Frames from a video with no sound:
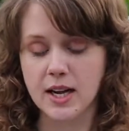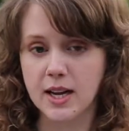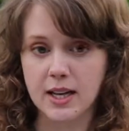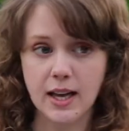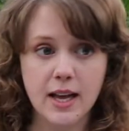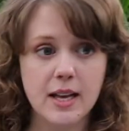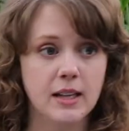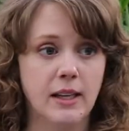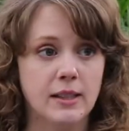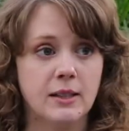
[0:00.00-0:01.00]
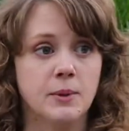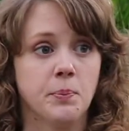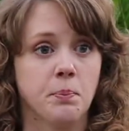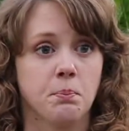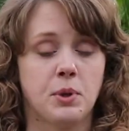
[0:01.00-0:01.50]
And again,
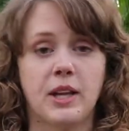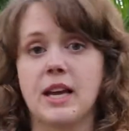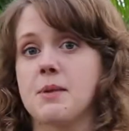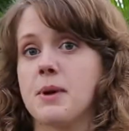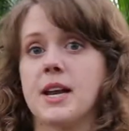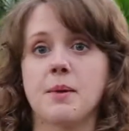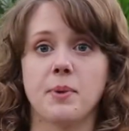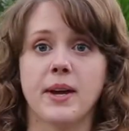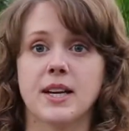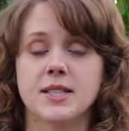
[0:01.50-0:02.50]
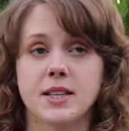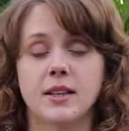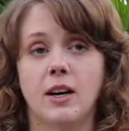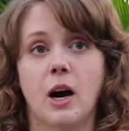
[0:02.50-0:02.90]
plant bedding plants in there.